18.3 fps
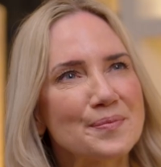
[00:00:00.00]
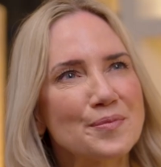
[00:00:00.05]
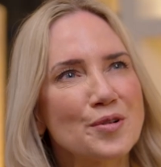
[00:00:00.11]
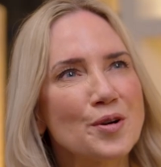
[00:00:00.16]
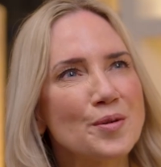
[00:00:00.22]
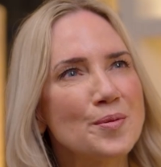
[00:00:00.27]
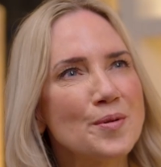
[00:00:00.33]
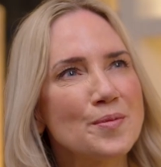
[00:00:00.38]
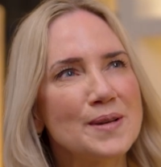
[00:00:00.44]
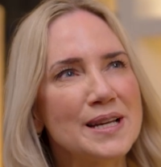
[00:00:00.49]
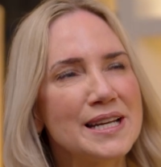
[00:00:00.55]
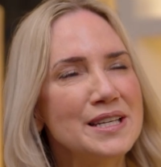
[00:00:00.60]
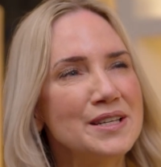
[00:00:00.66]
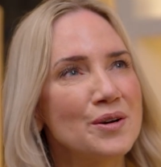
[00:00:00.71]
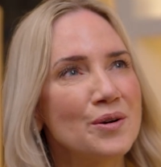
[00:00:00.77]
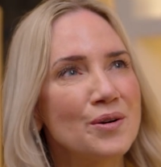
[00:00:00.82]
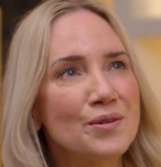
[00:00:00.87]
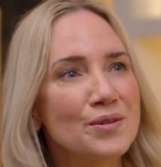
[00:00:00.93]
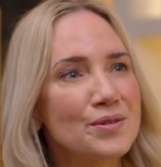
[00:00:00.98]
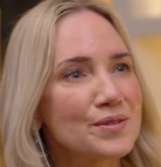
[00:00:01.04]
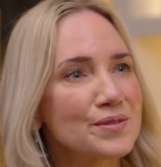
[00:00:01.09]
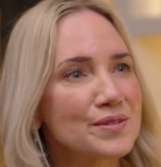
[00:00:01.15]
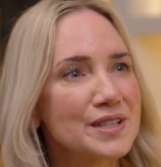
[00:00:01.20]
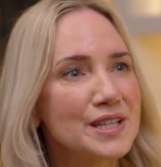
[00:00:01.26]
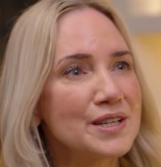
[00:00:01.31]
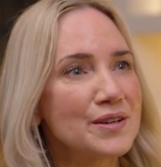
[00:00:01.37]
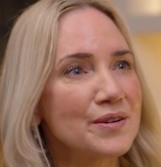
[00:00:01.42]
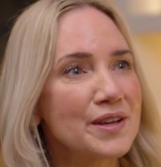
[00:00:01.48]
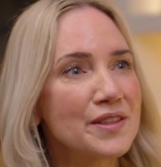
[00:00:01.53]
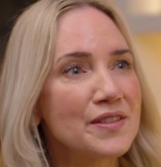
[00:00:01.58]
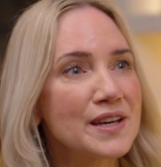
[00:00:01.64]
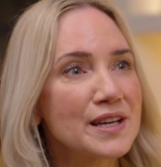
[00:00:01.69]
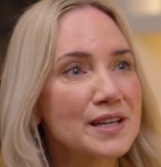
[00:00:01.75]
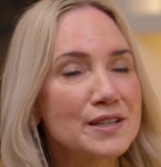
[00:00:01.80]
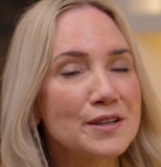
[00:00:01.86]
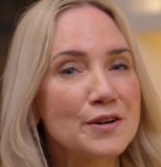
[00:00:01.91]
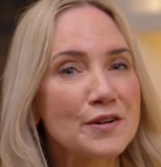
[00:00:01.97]
Probably not. I think
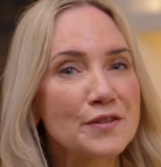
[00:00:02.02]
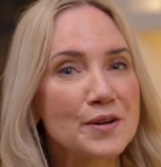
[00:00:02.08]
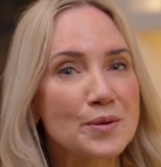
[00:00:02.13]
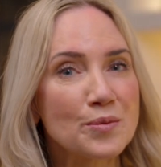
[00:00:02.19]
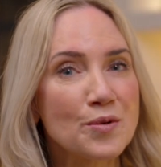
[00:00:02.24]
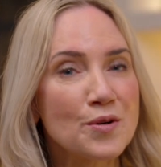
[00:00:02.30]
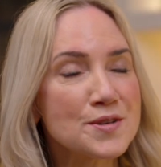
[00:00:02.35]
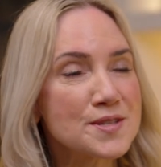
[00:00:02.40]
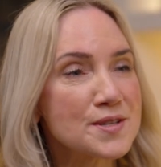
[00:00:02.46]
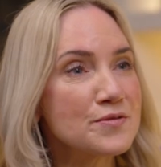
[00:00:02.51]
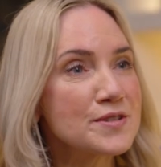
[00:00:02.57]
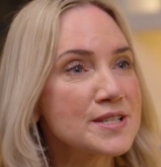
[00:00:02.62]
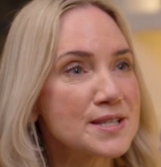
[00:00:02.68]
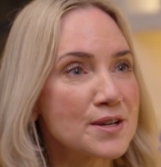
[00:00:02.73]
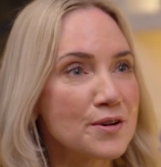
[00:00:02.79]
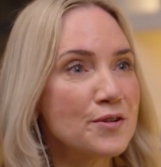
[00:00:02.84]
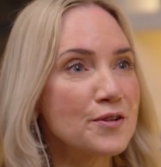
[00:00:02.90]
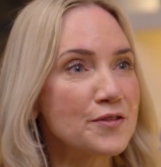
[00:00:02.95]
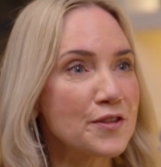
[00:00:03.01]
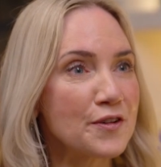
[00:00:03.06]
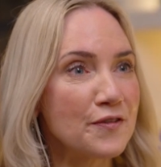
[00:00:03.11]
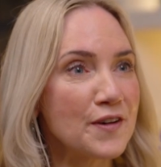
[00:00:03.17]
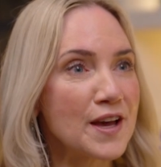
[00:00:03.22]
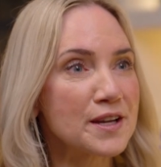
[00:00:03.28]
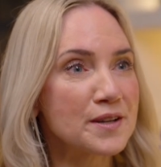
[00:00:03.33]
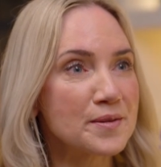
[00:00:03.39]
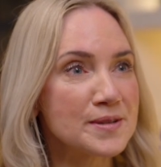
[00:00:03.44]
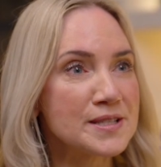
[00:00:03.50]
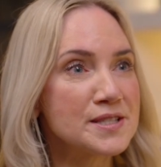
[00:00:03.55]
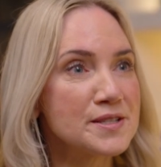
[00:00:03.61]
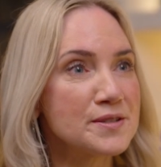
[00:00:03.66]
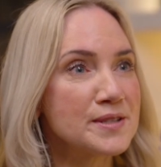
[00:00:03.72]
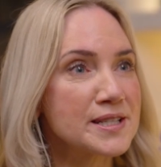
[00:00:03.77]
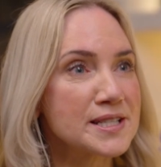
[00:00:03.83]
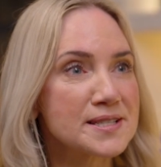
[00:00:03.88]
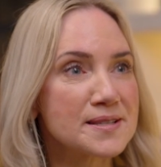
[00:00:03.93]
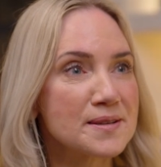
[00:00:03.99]
a lot of it was a result of the fact I've been
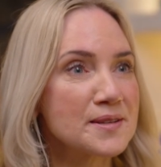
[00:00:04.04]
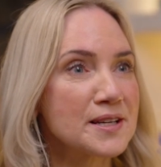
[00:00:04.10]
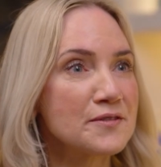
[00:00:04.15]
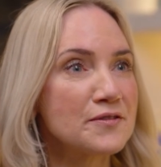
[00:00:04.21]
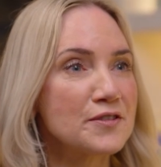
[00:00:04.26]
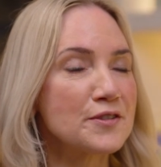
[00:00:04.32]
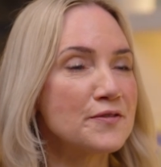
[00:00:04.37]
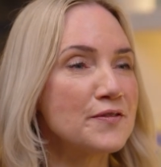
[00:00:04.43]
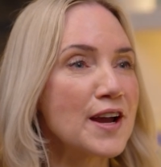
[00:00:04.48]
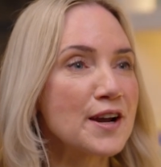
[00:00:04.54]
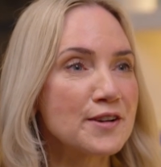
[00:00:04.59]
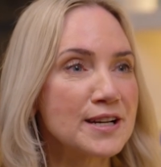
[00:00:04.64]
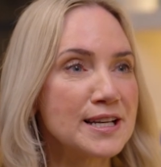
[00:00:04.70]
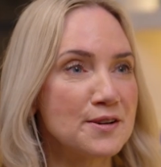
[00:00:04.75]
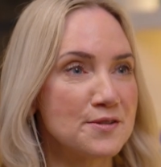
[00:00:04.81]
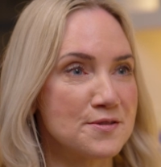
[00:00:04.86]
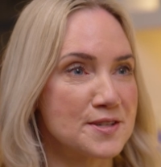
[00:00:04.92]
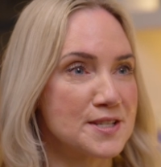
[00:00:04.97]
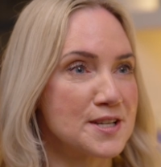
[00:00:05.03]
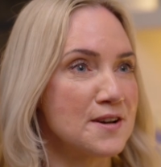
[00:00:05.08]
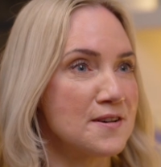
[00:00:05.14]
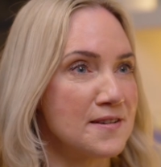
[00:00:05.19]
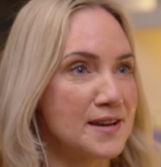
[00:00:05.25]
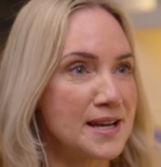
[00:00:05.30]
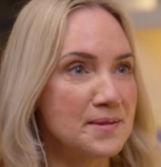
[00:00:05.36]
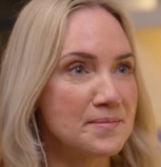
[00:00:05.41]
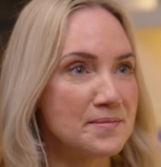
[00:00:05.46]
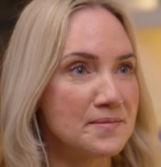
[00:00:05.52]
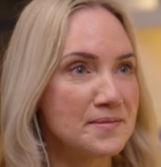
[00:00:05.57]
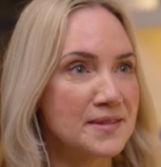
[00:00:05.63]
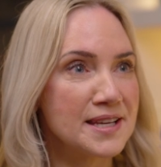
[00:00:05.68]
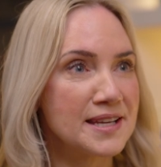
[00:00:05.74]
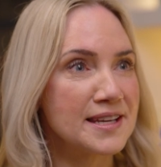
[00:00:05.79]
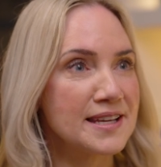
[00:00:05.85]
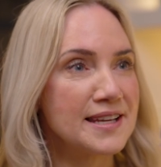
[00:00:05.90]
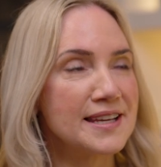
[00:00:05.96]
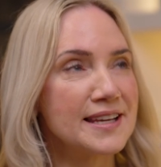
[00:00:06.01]
doing something for a very long time.
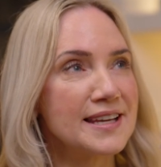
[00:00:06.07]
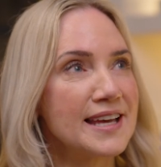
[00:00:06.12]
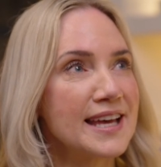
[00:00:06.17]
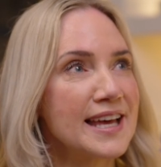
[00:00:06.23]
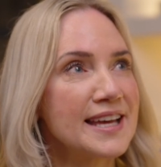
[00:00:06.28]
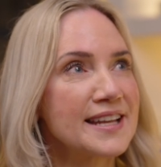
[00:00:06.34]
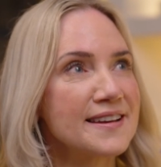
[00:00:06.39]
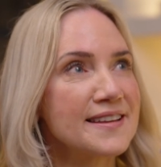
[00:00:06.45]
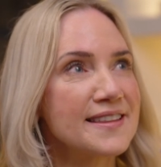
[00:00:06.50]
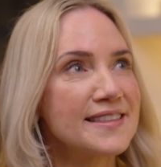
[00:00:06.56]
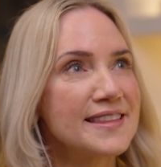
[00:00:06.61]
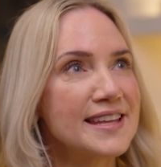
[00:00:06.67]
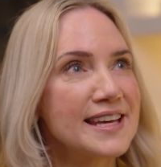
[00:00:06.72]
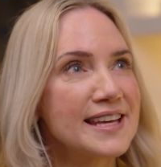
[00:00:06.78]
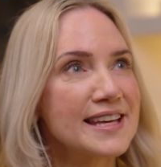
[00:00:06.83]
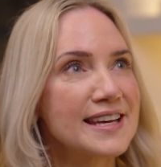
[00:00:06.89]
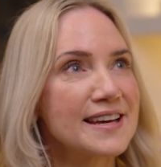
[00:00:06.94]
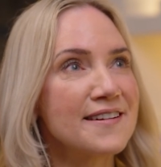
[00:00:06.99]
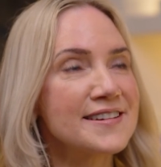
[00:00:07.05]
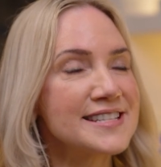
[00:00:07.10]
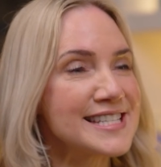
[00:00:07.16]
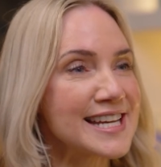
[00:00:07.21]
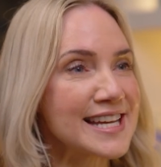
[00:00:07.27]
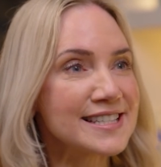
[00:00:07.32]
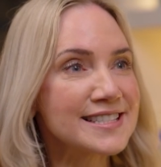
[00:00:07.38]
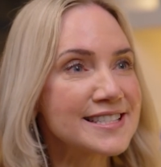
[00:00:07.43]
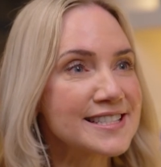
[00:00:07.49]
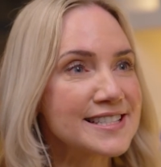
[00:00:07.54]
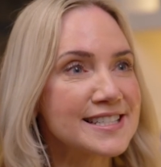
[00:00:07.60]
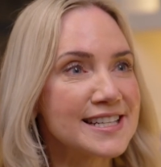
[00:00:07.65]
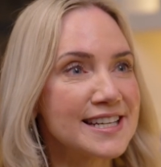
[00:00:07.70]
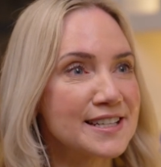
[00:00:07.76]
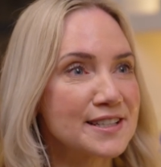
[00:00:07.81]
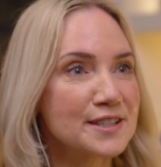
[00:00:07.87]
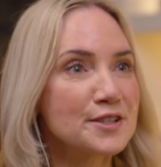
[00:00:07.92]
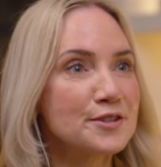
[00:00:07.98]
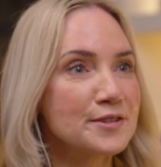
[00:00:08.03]
And I think identity
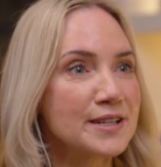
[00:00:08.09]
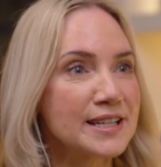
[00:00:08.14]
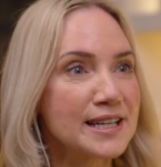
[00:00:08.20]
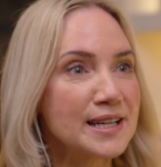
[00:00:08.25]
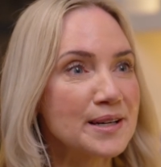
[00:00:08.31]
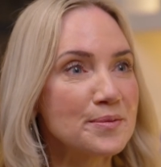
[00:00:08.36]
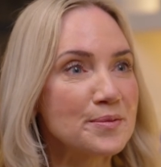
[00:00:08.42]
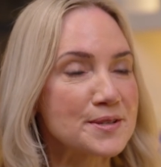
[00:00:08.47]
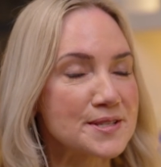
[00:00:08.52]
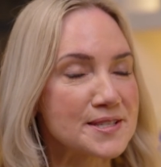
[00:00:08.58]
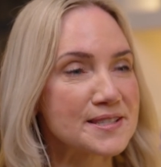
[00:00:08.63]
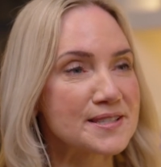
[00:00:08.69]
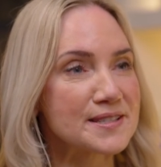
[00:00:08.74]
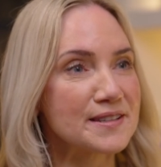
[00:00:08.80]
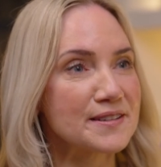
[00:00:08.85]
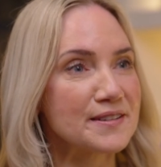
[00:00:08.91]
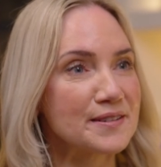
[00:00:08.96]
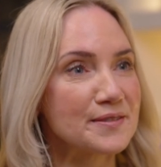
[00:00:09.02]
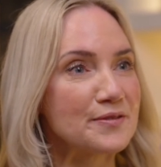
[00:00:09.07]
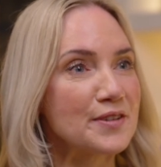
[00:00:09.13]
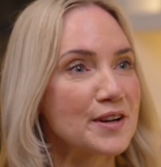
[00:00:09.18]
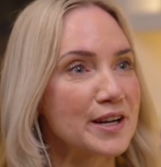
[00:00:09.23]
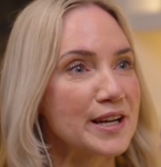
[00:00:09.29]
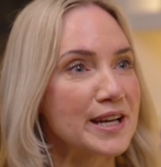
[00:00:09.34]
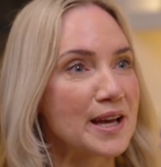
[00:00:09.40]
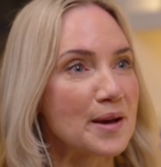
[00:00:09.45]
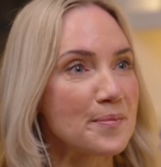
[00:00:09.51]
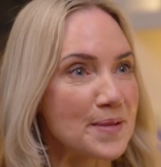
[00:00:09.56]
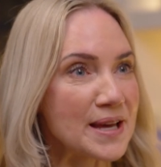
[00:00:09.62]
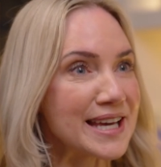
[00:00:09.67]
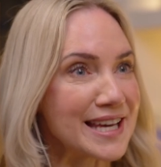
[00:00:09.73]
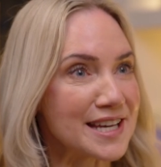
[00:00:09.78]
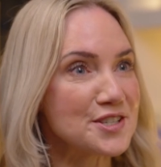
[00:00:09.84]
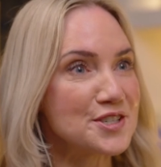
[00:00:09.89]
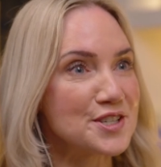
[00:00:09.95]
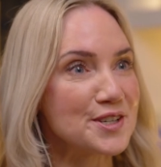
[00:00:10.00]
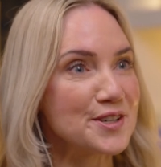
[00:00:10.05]
and career was a big
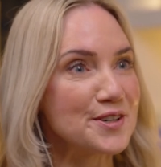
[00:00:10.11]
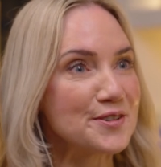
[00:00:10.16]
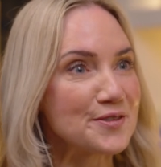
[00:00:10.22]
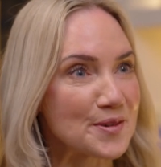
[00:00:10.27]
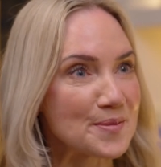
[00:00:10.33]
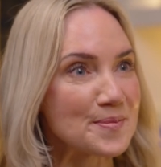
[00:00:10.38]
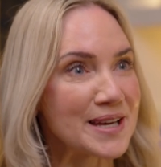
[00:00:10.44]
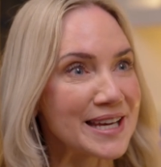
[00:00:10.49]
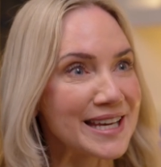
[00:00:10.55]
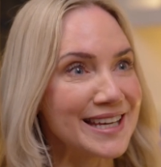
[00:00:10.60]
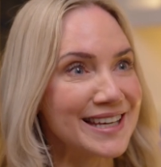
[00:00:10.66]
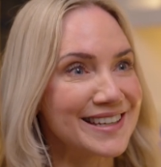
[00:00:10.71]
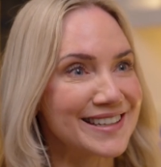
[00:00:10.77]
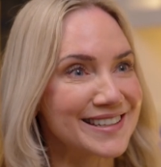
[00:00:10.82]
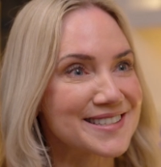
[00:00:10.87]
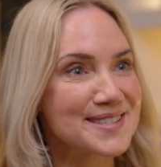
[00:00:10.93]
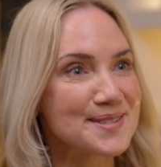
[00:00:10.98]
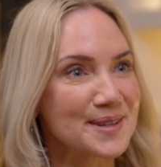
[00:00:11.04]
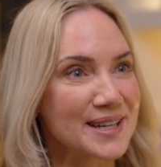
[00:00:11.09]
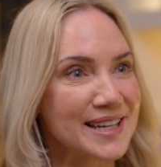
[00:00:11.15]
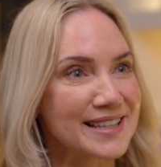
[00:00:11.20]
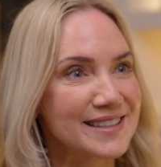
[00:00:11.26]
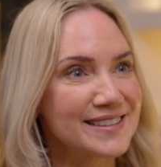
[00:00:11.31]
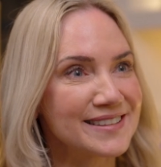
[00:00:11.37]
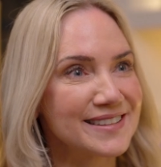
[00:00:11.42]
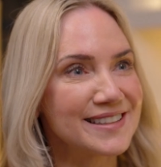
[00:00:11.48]
issue for me as well.